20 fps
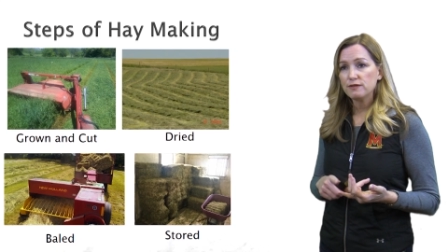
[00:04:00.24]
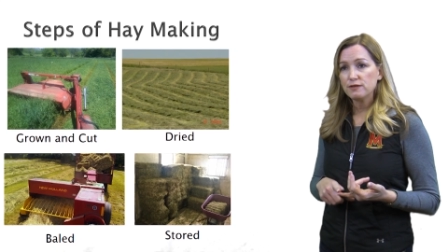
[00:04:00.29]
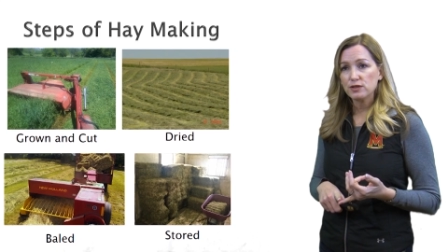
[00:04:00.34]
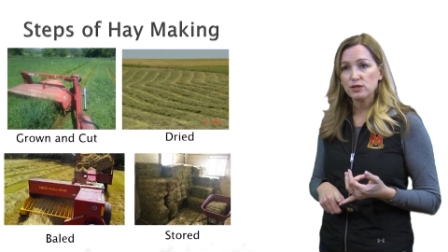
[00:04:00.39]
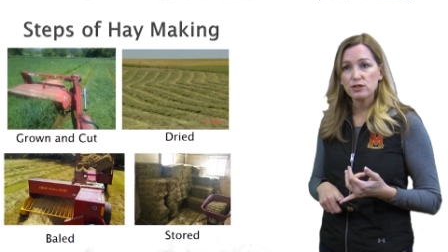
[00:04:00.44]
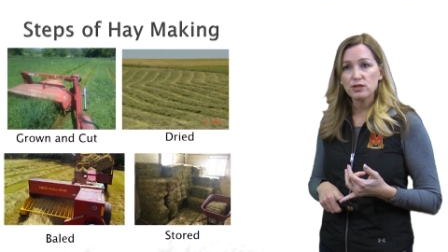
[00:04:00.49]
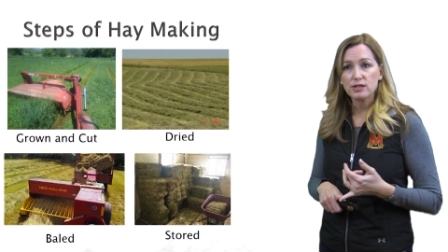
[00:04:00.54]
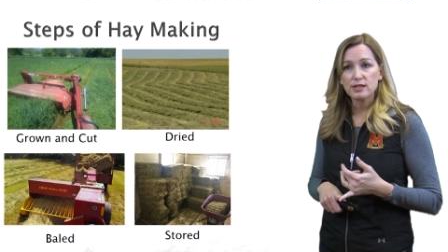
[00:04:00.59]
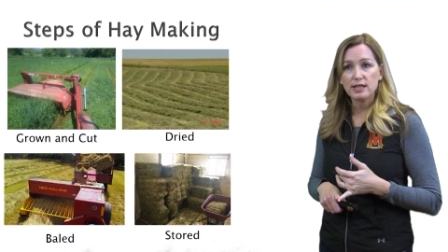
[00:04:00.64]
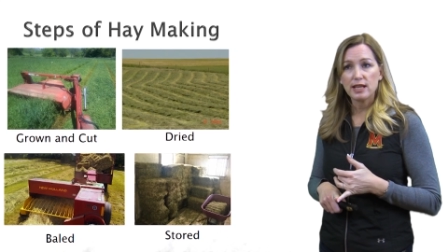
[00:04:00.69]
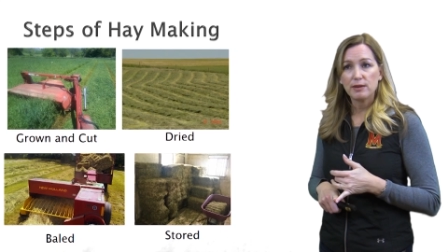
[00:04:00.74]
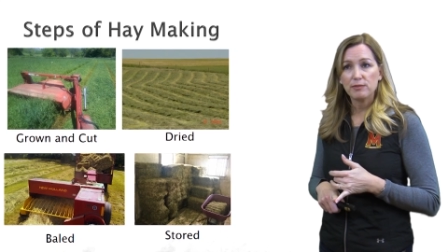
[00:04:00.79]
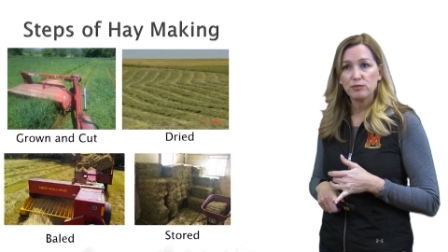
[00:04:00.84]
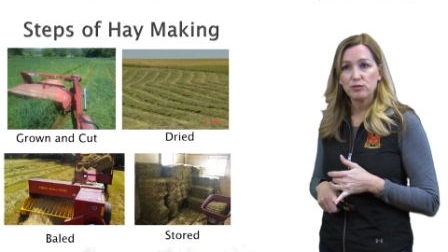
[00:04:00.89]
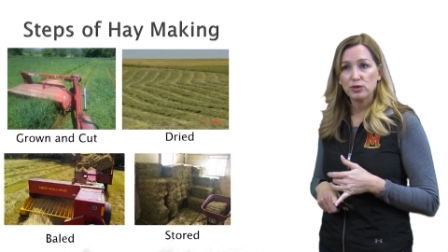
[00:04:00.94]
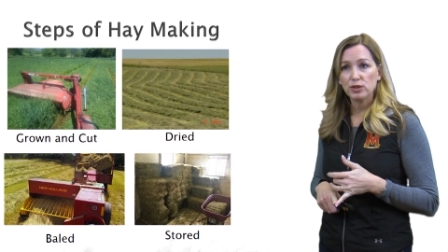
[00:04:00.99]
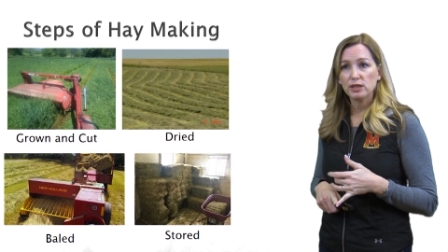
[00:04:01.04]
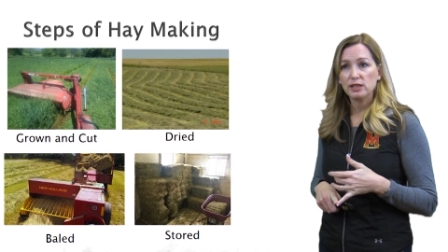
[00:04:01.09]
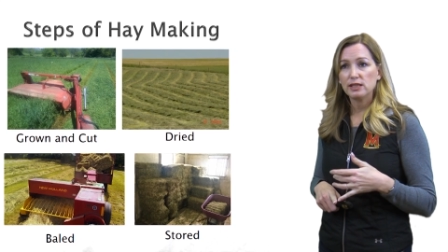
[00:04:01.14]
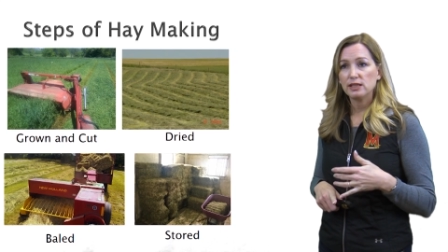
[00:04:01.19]
first step
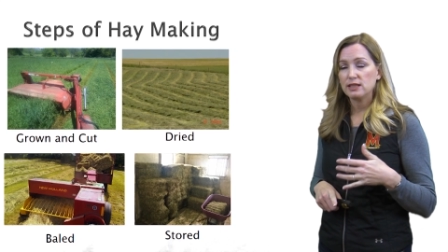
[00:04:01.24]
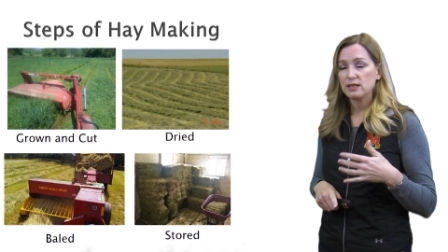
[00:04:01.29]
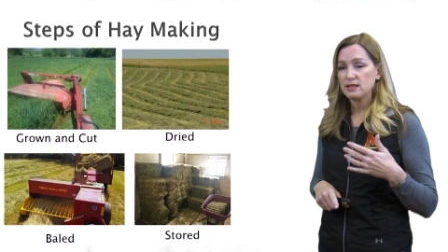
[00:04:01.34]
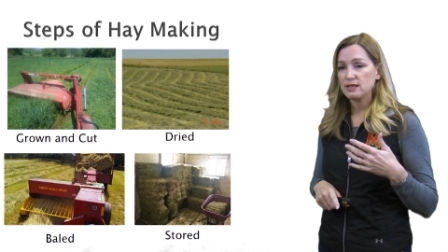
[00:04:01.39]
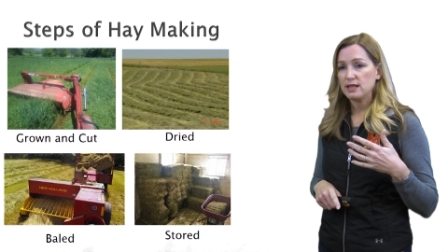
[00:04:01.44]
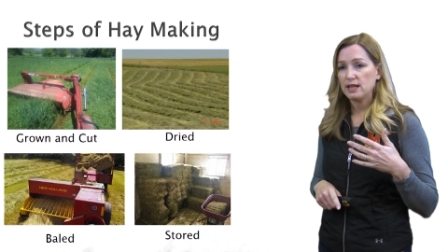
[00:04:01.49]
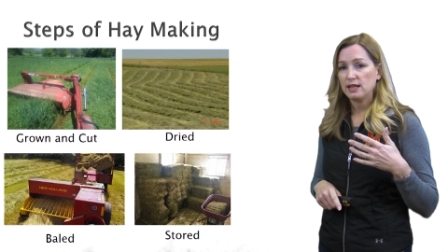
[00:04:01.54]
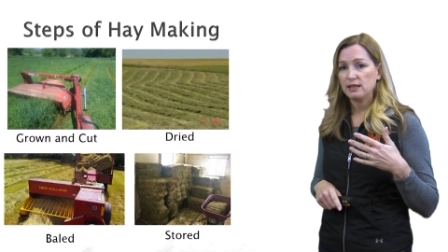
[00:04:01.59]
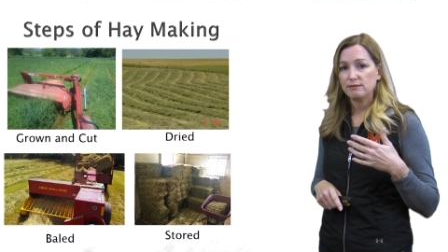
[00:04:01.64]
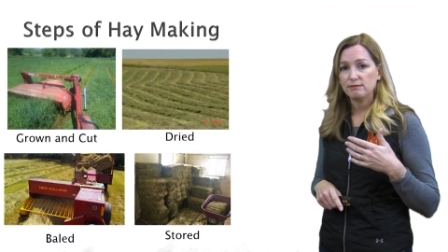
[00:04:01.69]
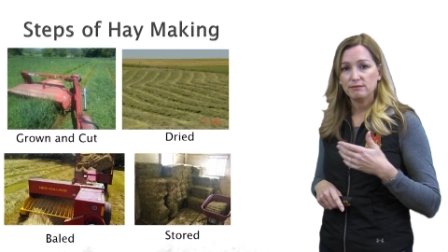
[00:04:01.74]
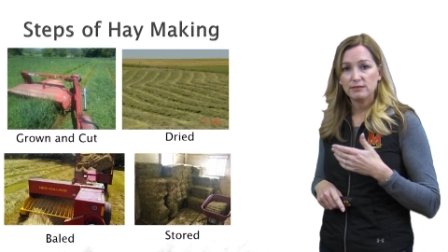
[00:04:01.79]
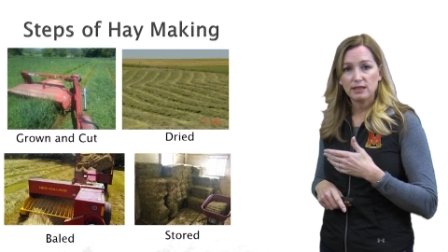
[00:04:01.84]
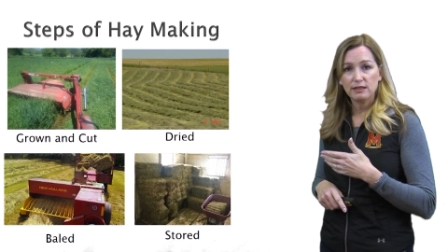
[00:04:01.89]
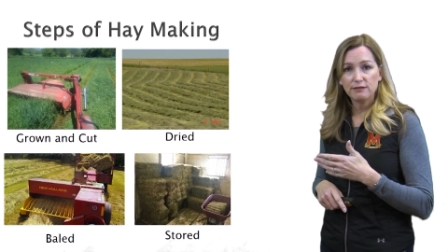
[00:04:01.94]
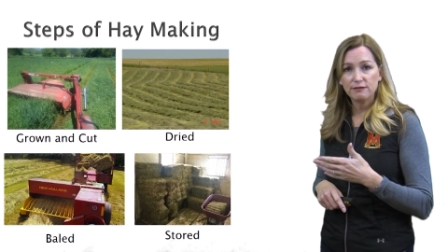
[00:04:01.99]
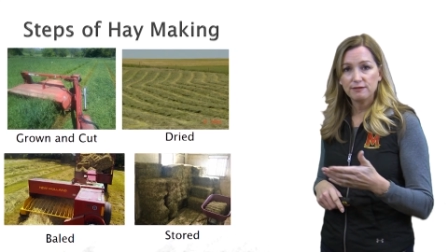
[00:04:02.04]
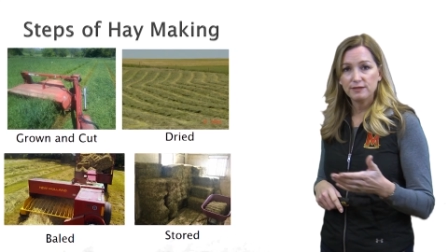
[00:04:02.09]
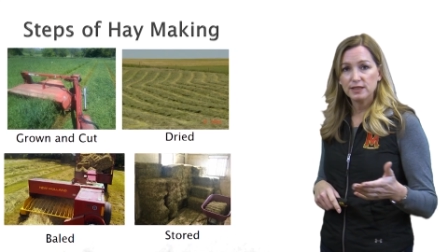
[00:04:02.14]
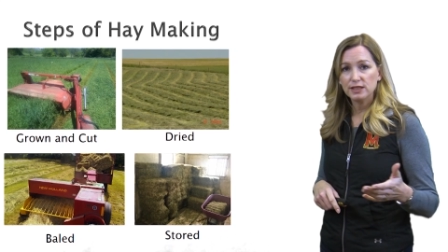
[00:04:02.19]
really is that a
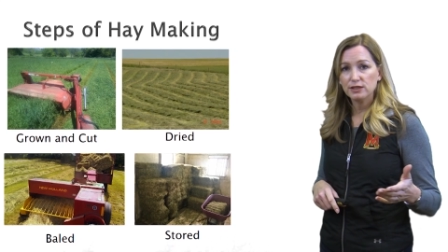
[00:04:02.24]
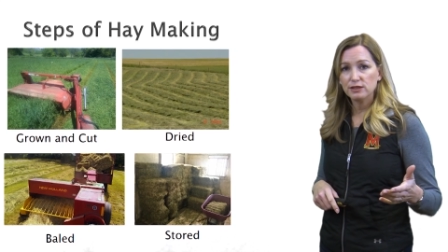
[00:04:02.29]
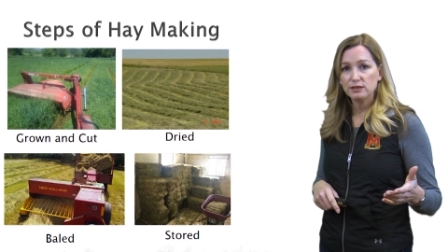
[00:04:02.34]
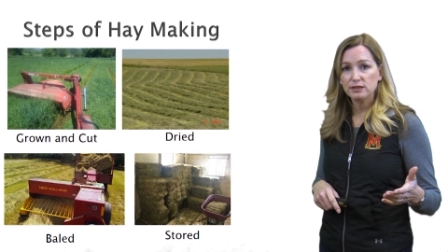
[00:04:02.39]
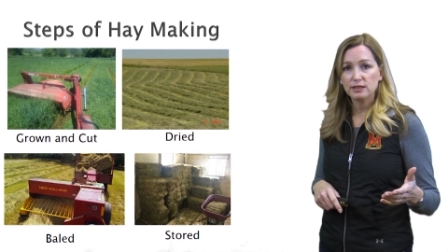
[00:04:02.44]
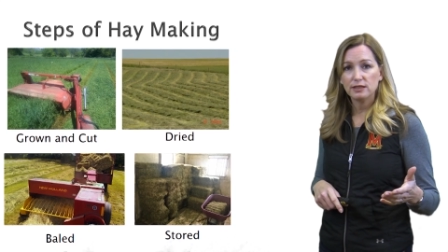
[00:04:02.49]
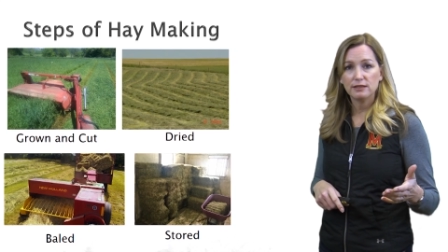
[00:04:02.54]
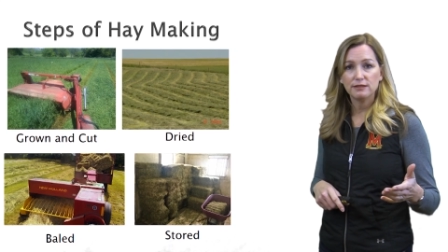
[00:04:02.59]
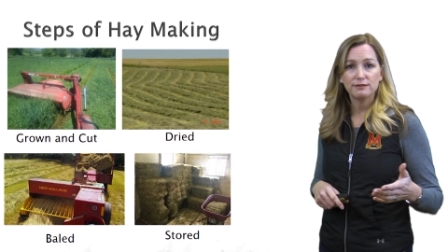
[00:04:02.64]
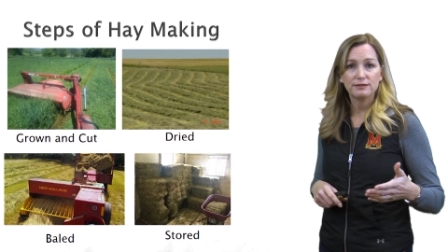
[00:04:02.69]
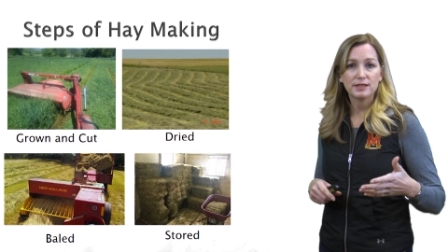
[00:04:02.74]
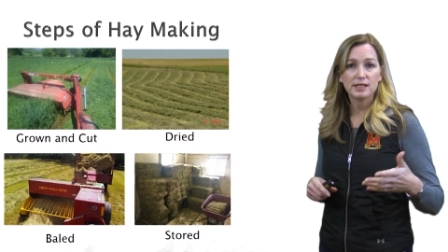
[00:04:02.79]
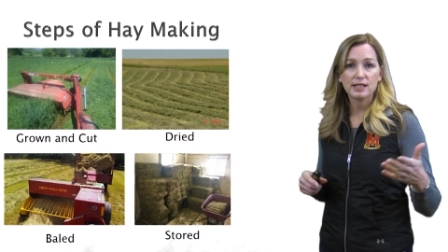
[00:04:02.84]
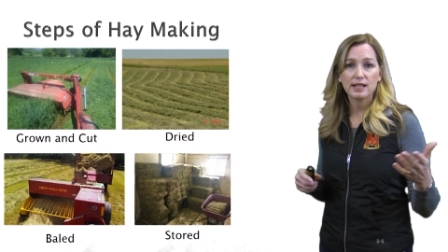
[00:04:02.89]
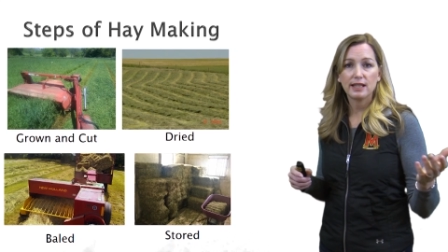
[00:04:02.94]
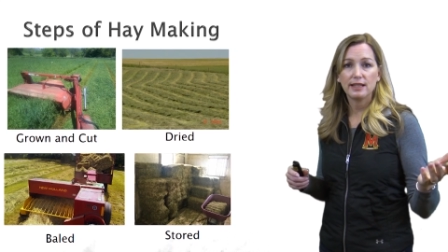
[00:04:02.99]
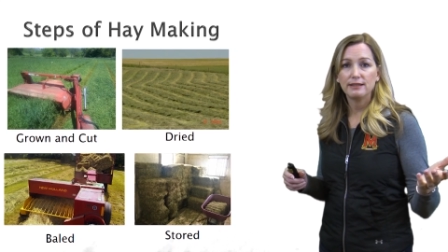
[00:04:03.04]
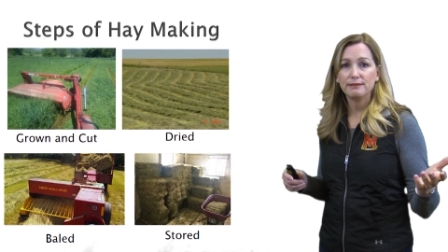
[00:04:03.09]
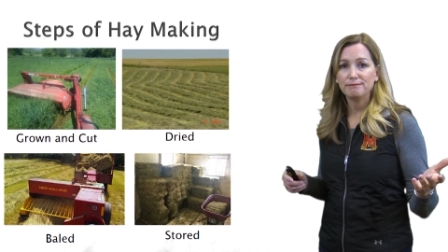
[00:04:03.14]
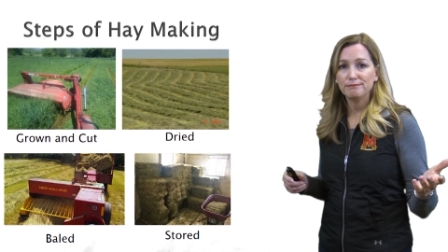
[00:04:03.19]
field of,
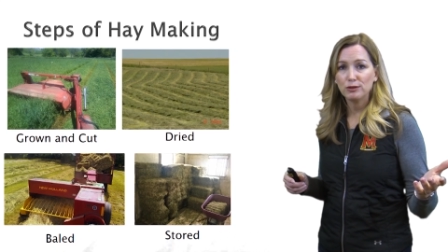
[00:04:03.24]
say,